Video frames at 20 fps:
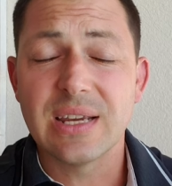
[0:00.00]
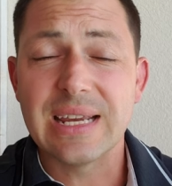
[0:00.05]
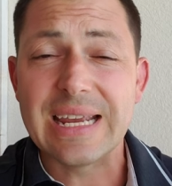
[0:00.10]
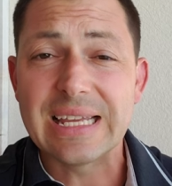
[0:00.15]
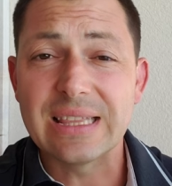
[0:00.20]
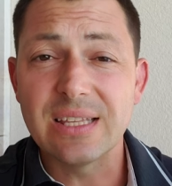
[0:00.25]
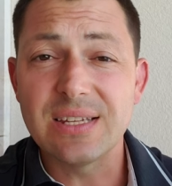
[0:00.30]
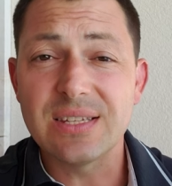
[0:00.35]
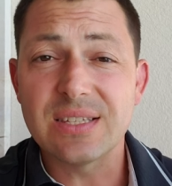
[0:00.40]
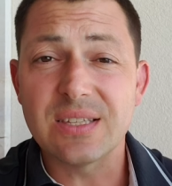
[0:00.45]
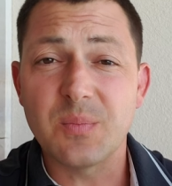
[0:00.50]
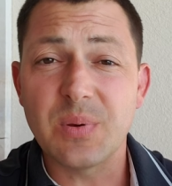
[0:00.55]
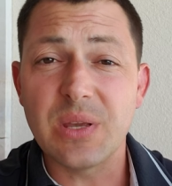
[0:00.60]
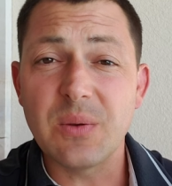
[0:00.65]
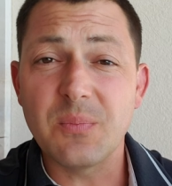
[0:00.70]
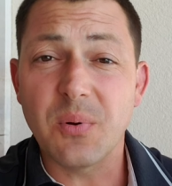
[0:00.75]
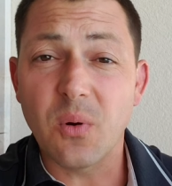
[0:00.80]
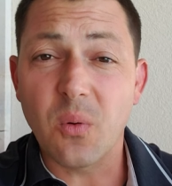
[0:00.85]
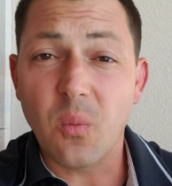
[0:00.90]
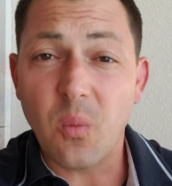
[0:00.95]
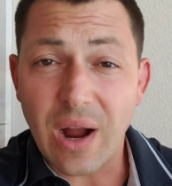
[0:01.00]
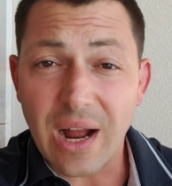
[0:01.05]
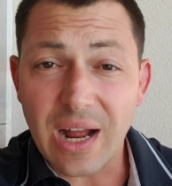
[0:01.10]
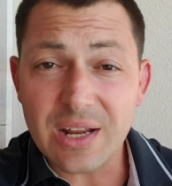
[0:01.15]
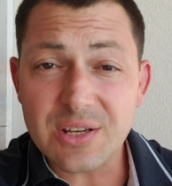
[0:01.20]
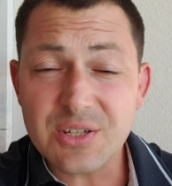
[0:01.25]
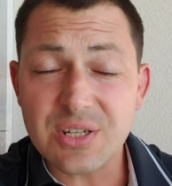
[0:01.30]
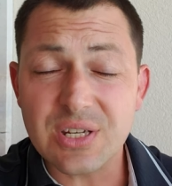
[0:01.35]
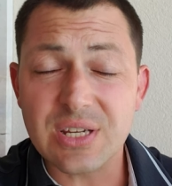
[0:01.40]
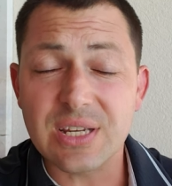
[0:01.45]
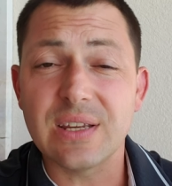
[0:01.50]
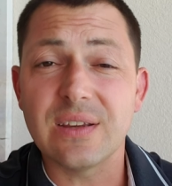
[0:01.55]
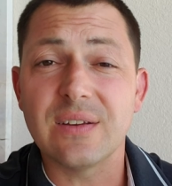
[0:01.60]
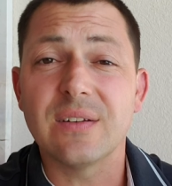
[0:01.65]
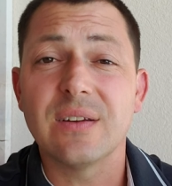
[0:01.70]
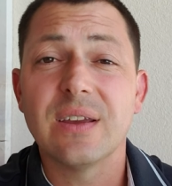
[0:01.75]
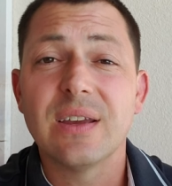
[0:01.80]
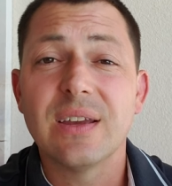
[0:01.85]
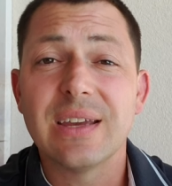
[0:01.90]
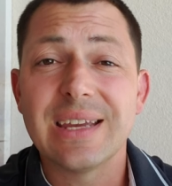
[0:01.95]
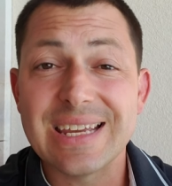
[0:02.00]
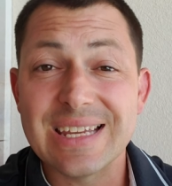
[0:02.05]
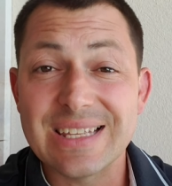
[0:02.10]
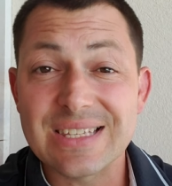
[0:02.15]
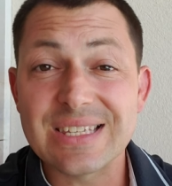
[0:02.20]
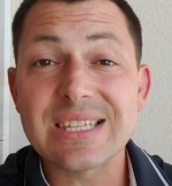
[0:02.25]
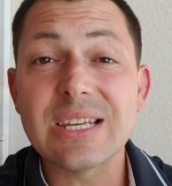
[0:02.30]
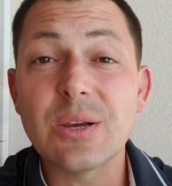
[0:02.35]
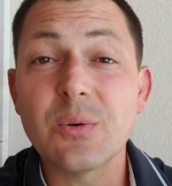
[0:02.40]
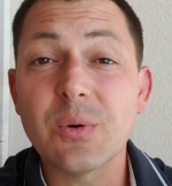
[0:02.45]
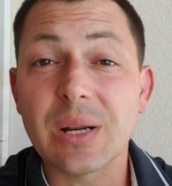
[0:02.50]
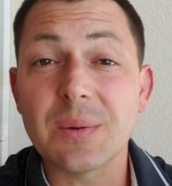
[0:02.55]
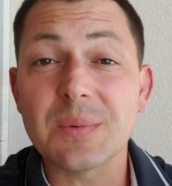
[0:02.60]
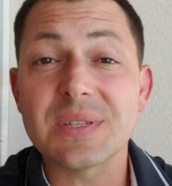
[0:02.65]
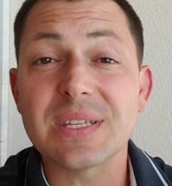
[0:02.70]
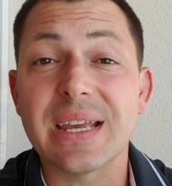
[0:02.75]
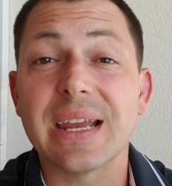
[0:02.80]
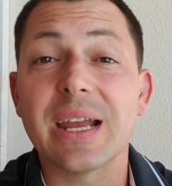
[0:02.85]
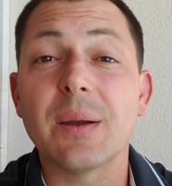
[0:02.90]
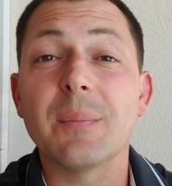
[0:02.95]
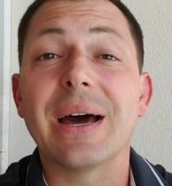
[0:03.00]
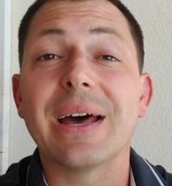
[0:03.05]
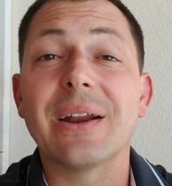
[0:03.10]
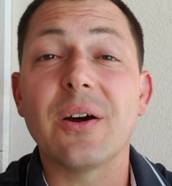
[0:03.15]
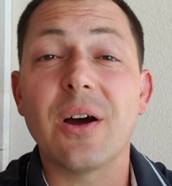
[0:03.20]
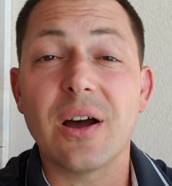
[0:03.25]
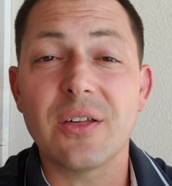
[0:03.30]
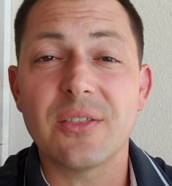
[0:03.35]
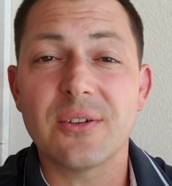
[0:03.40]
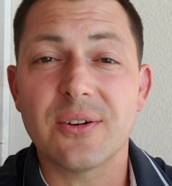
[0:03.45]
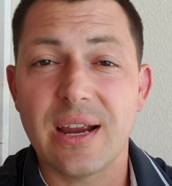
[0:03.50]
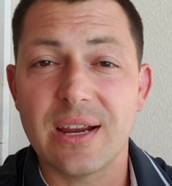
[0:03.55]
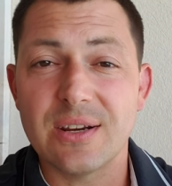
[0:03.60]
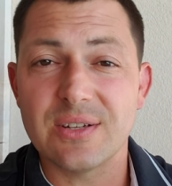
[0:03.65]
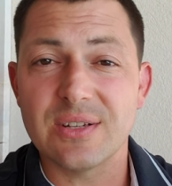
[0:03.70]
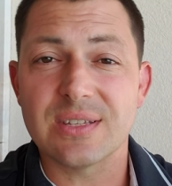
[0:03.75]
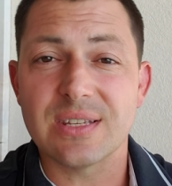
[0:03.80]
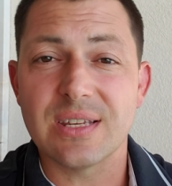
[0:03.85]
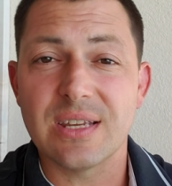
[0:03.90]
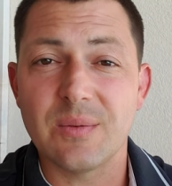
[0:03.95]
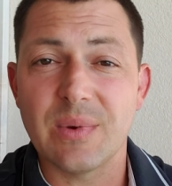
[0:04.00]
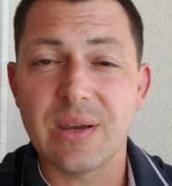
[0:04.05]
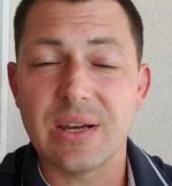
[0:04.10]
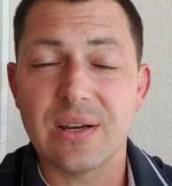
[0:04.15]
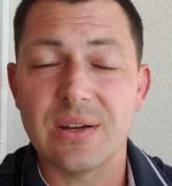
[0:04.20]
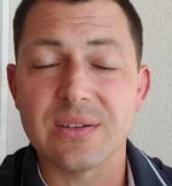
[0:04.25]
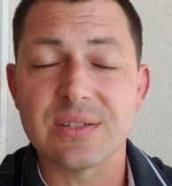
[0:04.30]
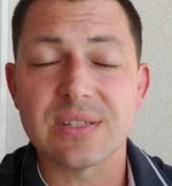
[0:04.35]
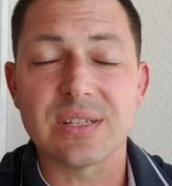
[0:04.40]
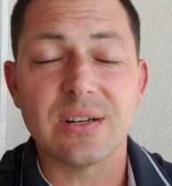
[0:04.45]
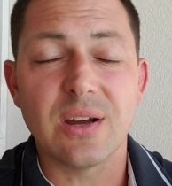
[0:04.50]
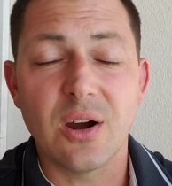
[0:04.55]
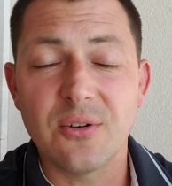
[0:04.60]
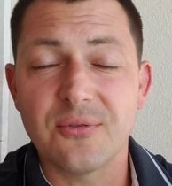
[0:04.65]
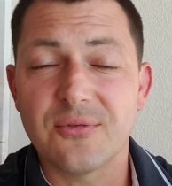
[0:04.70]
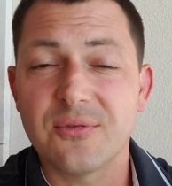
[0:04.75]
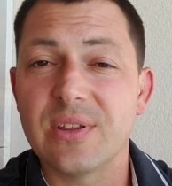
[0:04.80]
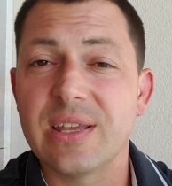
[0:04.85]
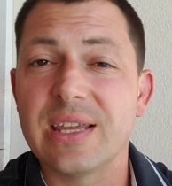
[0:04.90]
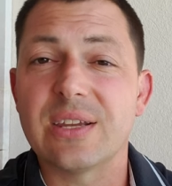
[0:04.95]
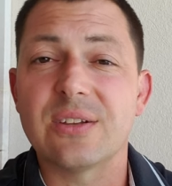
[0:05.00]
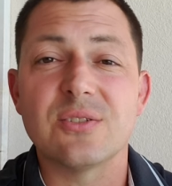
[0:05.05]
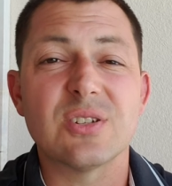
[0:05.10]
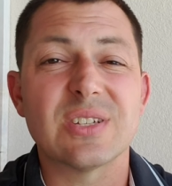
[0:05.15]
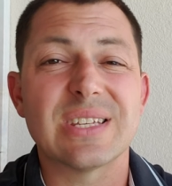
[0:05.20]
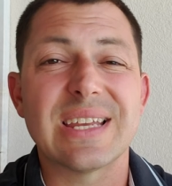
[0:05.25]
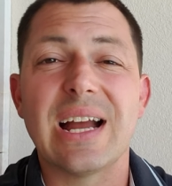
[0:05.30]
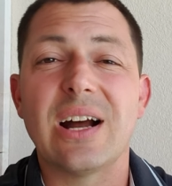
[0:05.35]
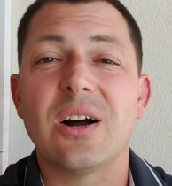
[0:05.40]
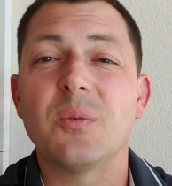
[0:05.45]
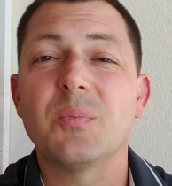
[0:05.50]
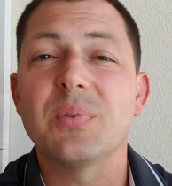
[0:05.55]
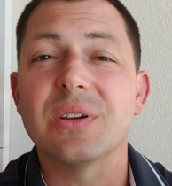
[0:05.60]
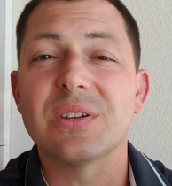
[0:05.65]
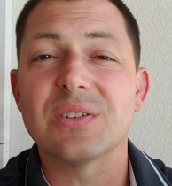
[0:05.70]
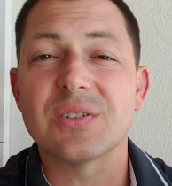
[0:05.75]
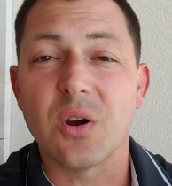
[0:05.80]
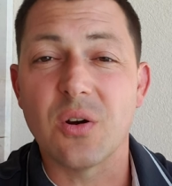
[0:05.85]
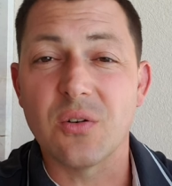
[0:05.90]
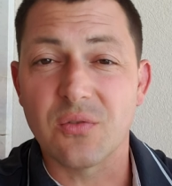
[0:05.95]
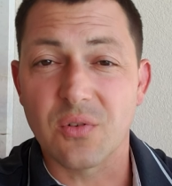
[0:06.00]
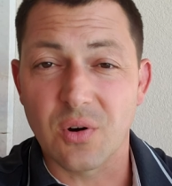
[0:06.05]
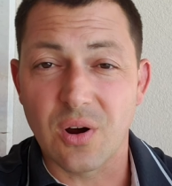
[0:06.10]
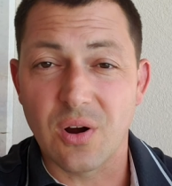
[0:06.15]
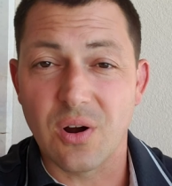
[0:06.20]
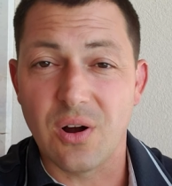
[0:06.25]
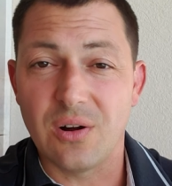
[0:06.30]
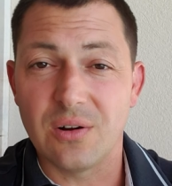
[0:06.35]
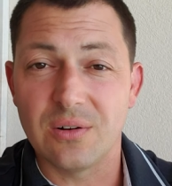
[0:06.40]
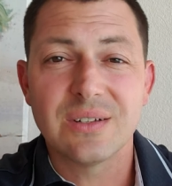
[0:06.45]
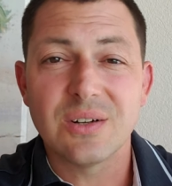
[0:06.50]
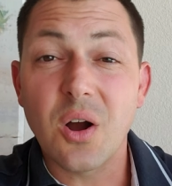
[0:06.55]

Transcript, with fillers: At least the people watching can see what I'm saying about other agents' emails, and hopefully it can just help us overall.